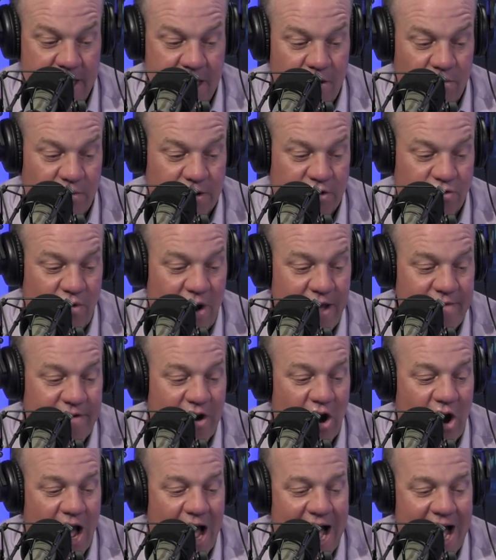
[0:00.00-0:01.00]
We drive
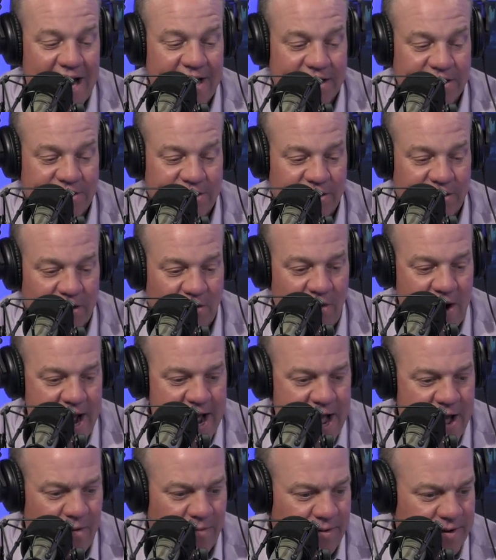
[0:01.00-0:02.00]
our Hondas to the
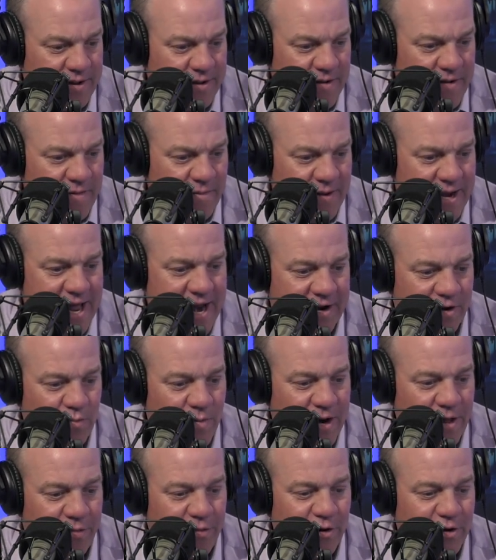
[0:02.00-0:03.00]
ground. We got a
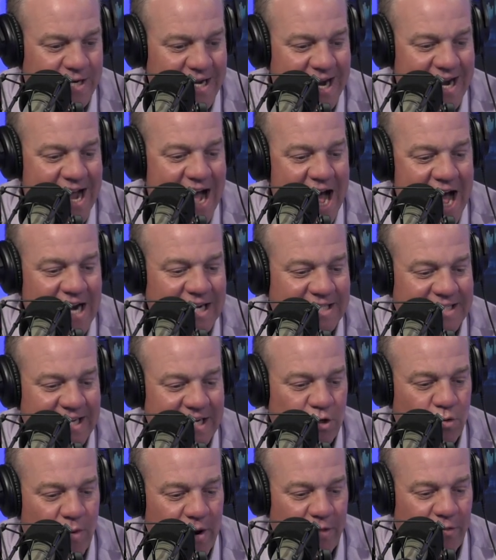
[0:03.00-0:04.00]
2013 Odyssey,
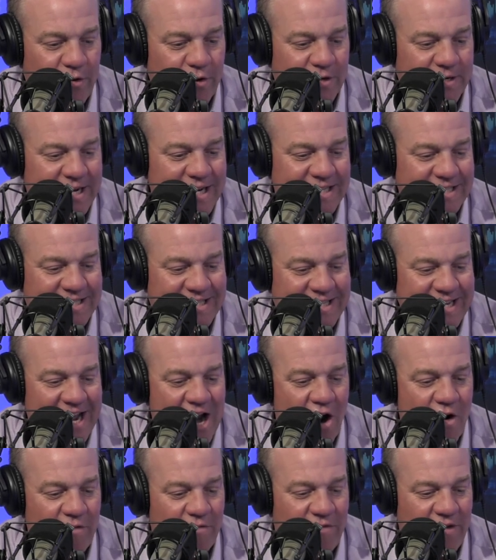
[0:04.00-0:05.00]
2013
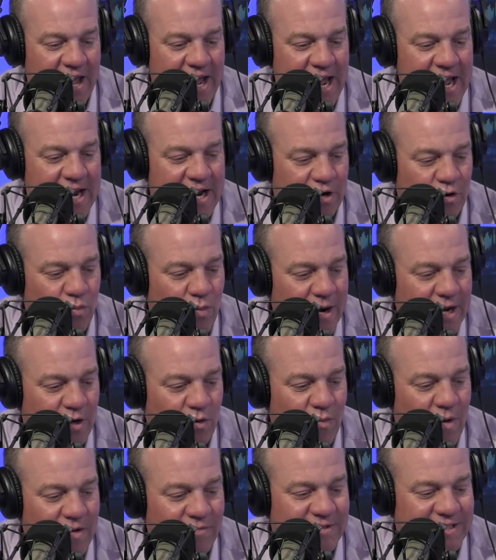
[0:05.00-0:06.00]
CRV, and a
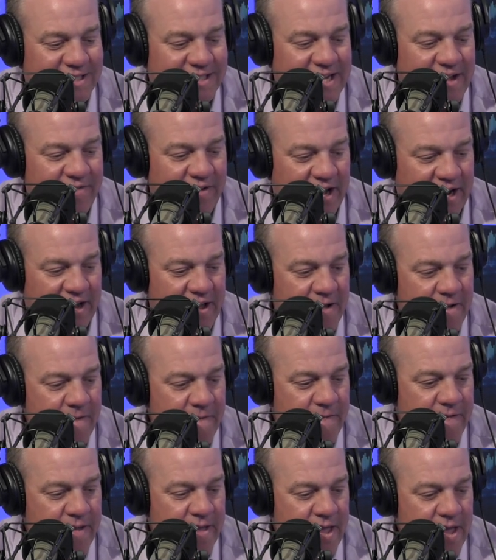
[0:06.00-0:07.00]
2012 Civic.
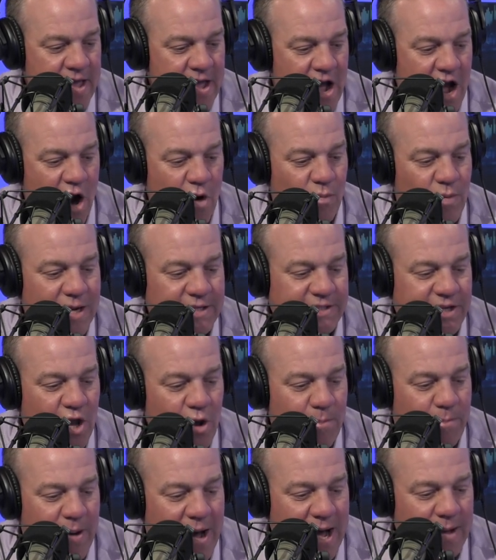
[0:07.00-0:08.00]
Our
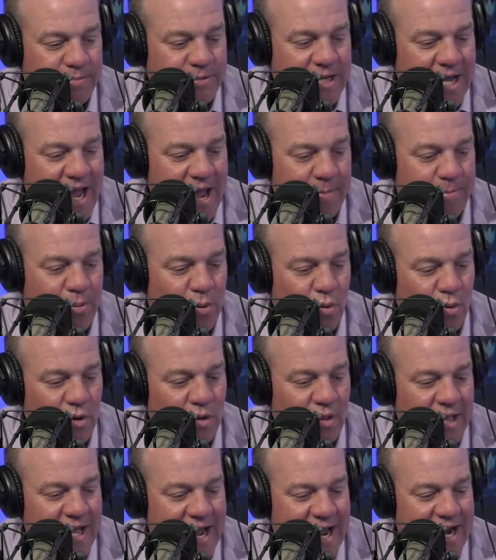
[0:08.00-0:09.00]
rescue pups, a
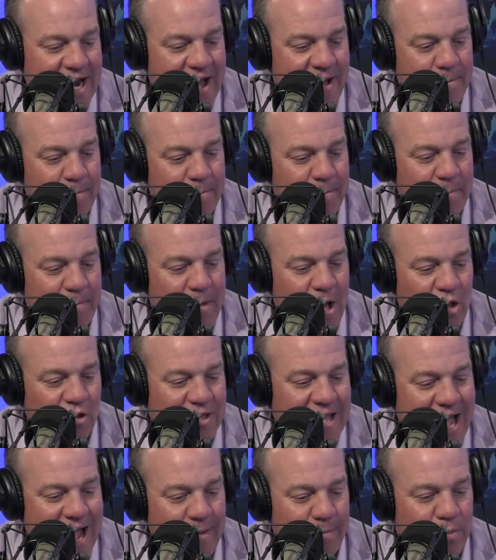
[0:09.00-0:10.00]
poodle and a
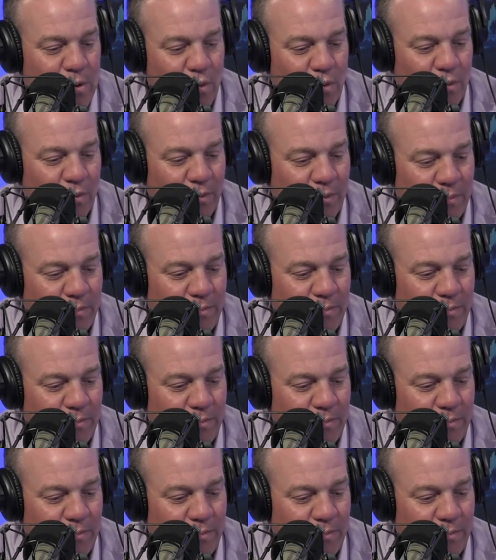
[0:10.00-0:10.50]
multi-poo.